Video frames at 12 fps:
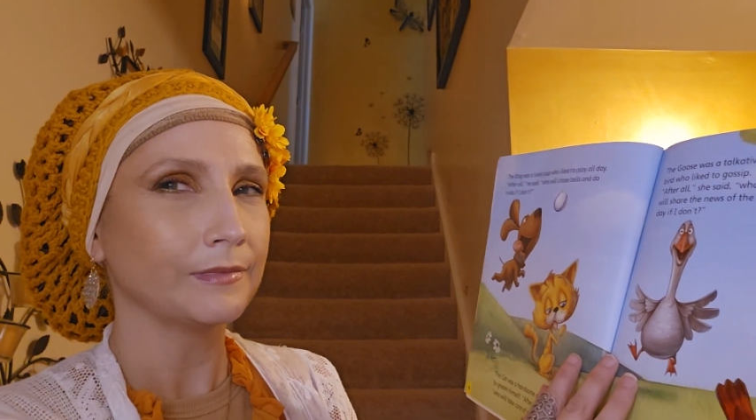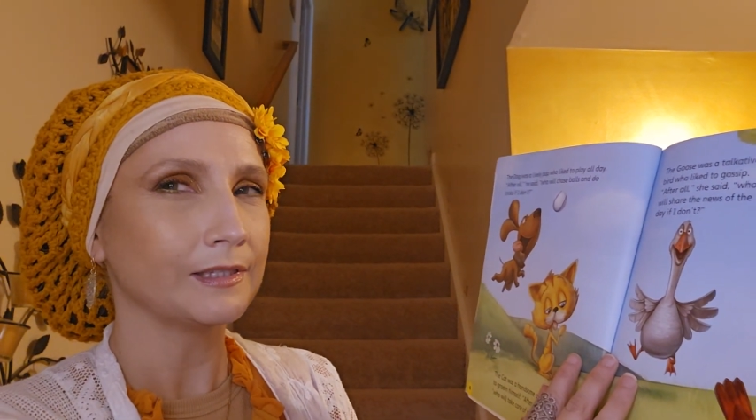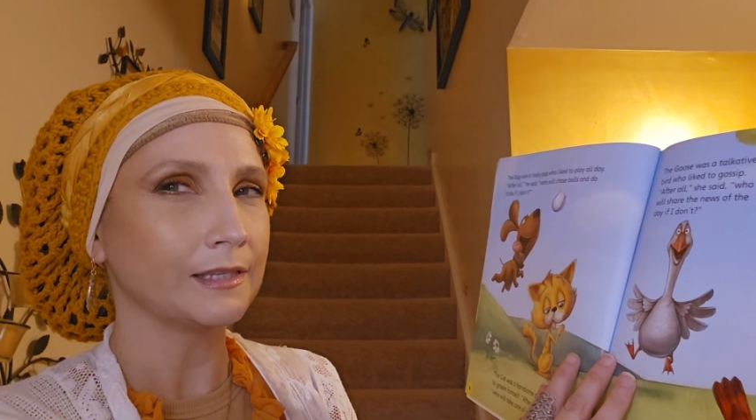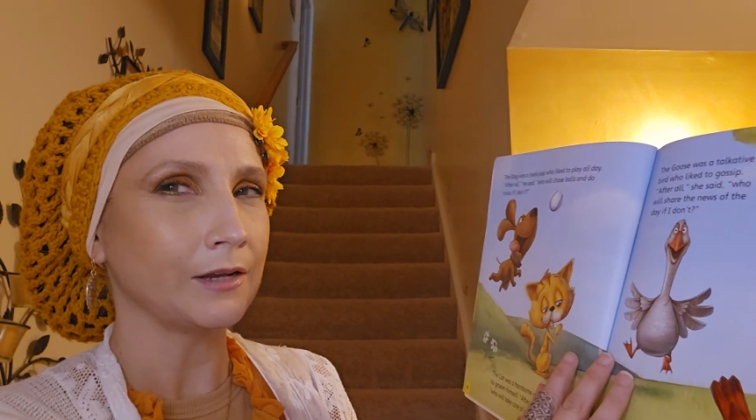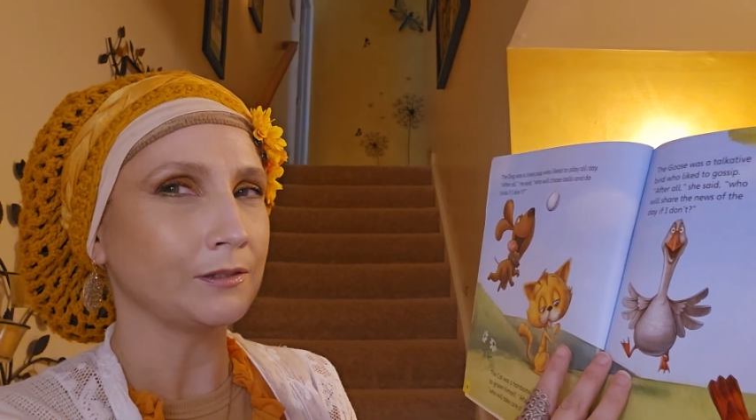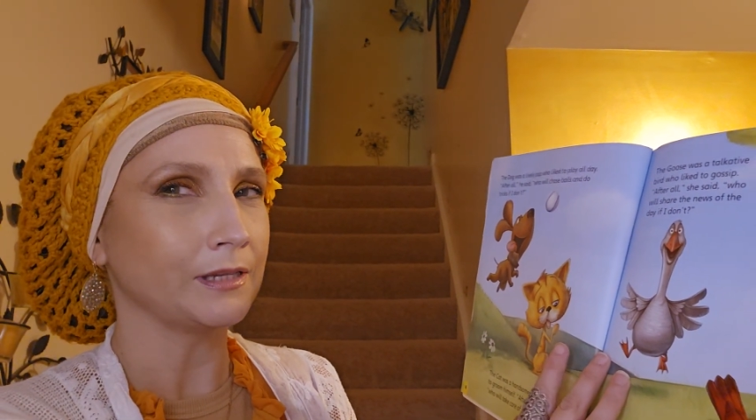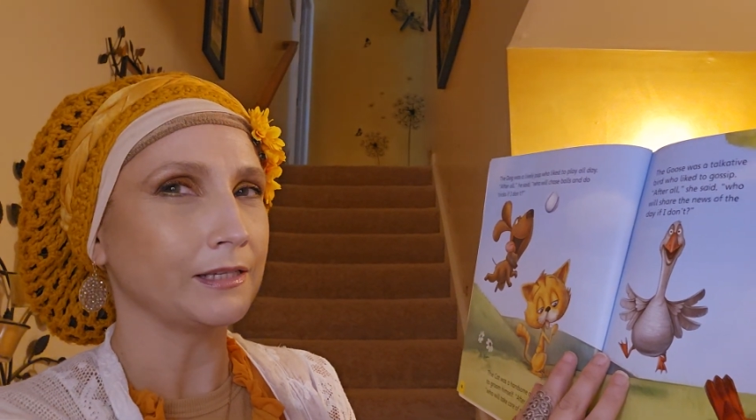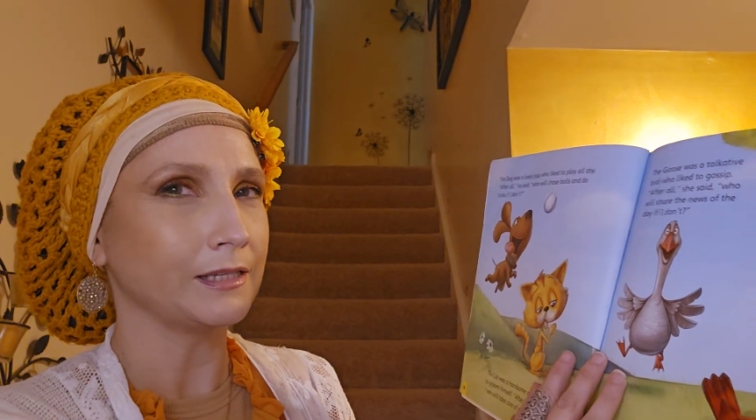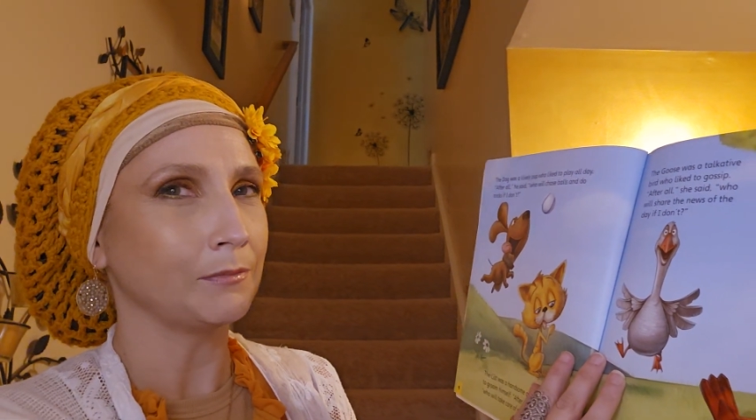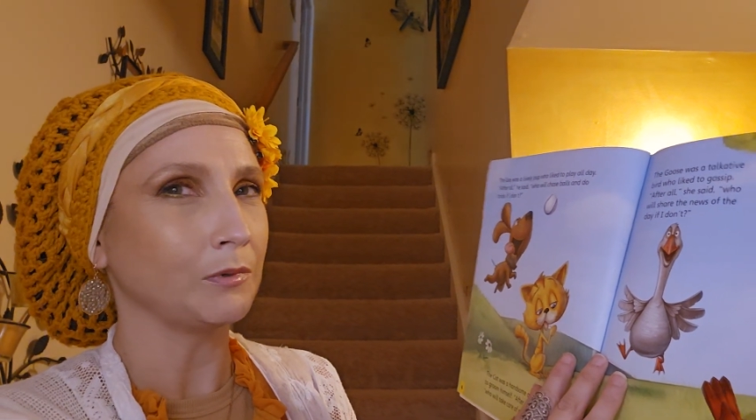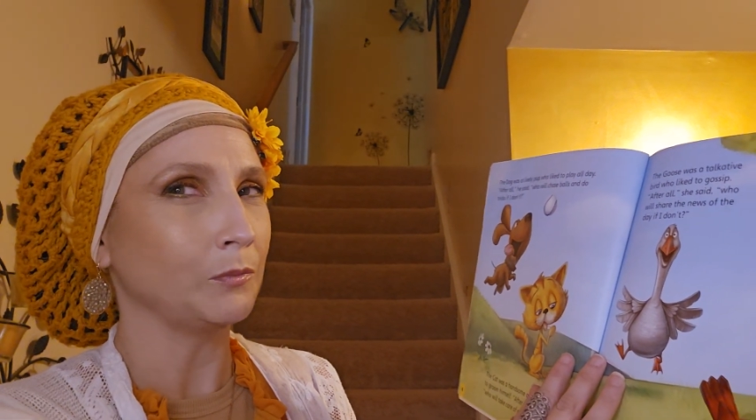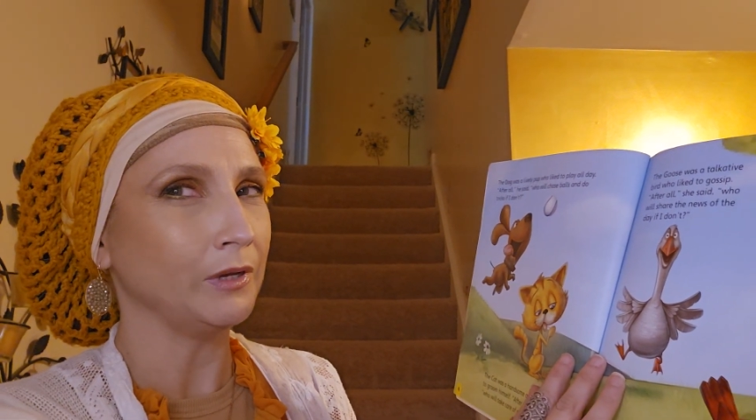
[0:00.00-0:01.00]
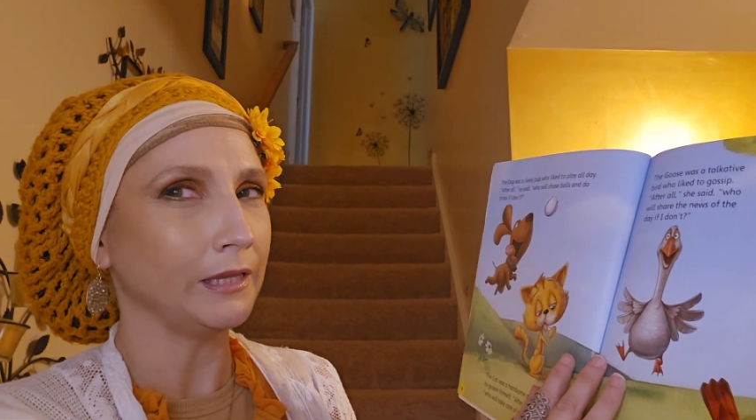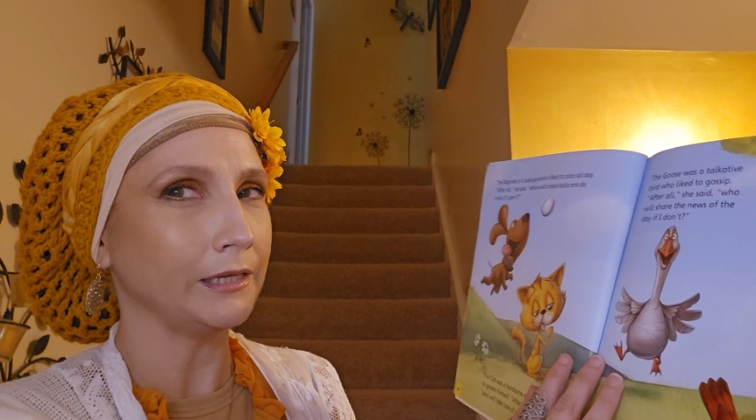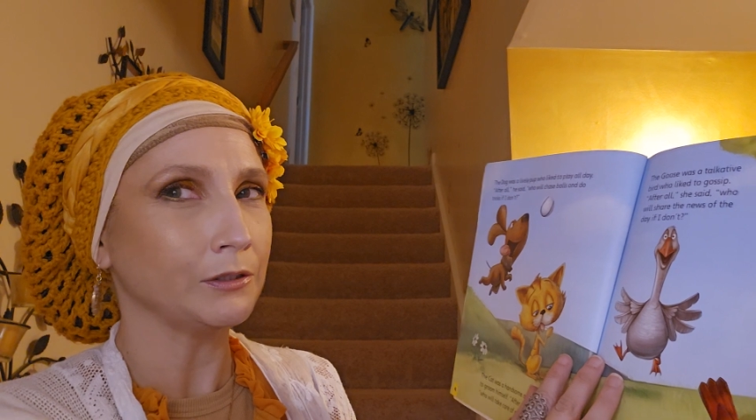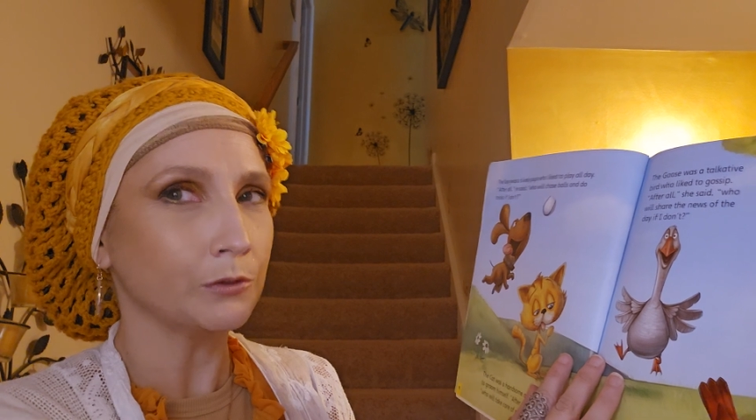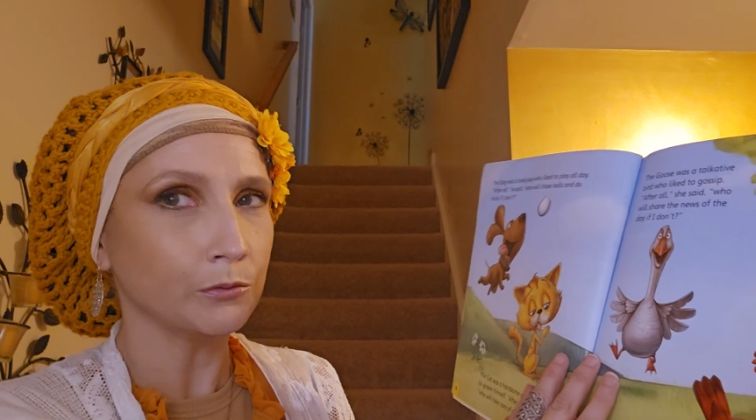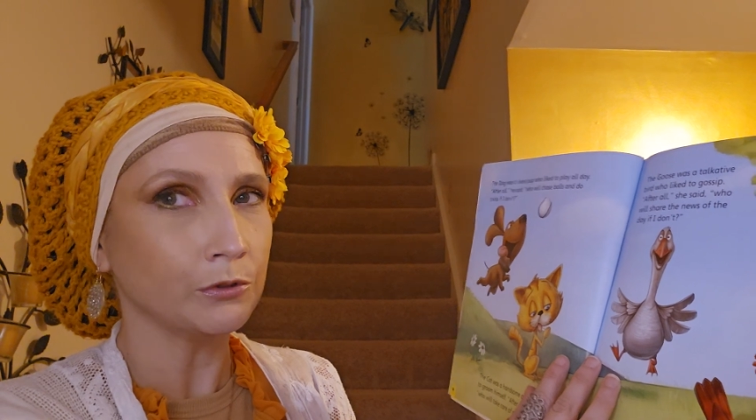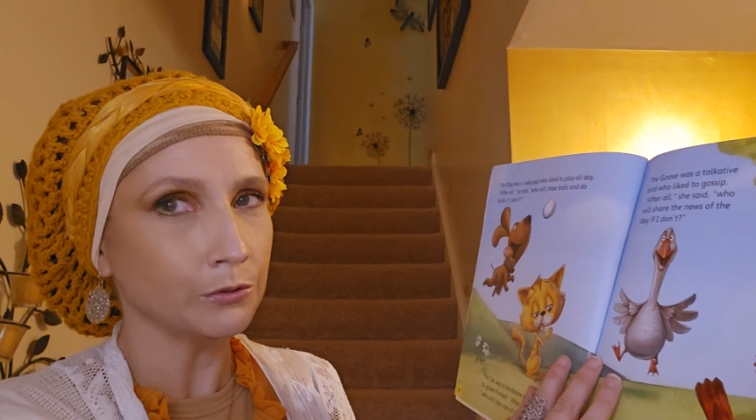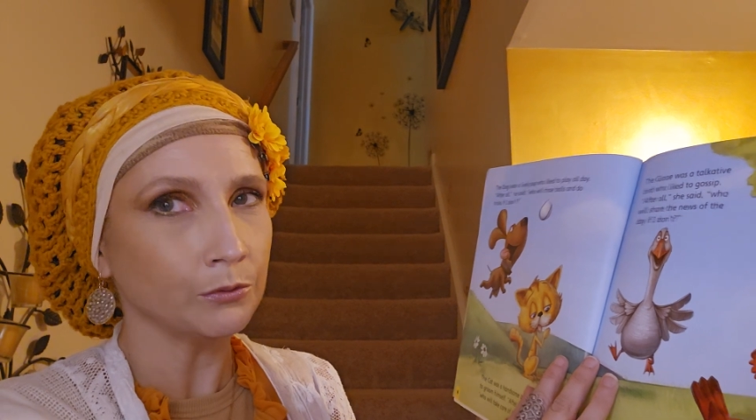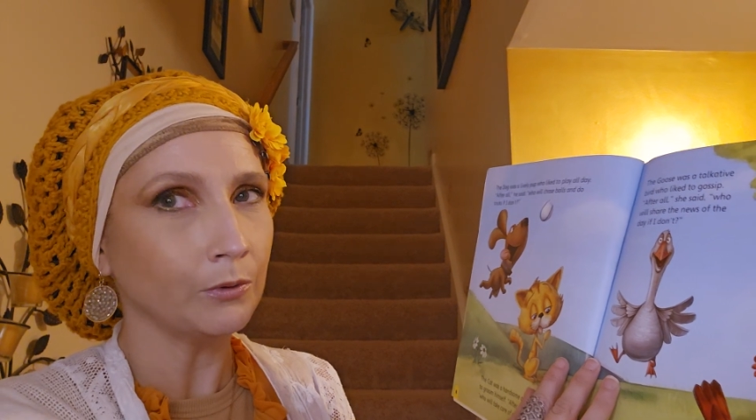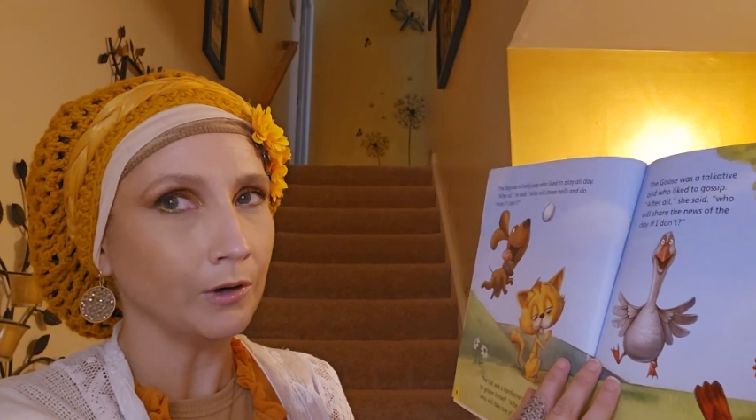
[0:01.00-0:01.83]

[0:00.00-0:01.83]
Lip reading: Sounds like something we like to do too,